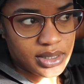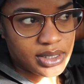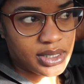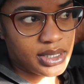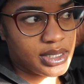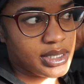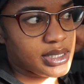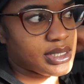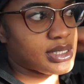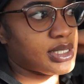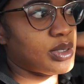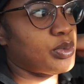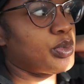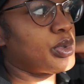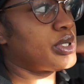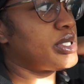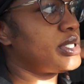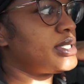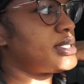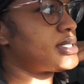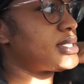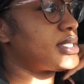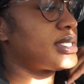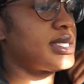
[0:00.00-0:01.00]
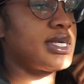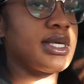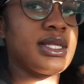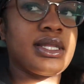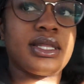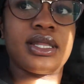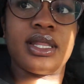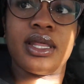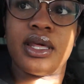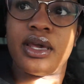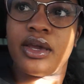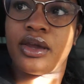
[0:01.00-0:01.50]
Cause someone needs to get
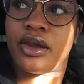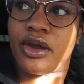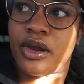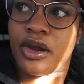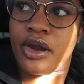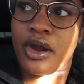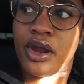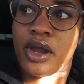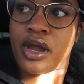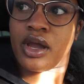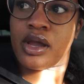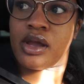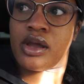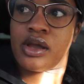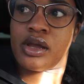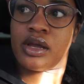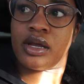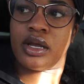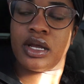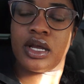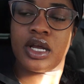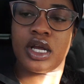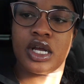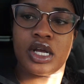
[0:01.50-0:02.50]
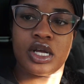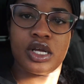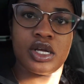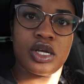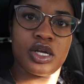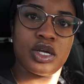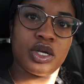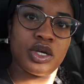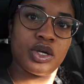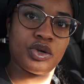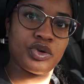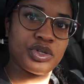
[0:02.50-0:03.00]
their
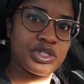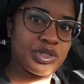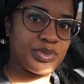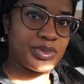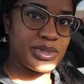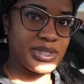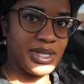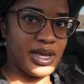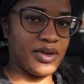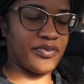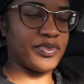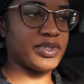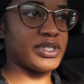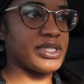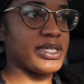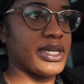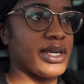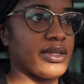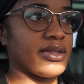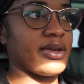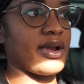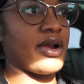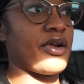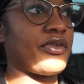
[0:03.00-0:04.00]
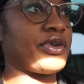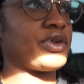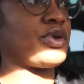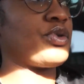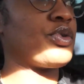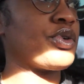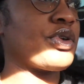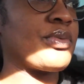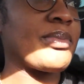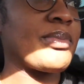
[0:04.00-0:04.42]
Christmas outfit together. I already ordered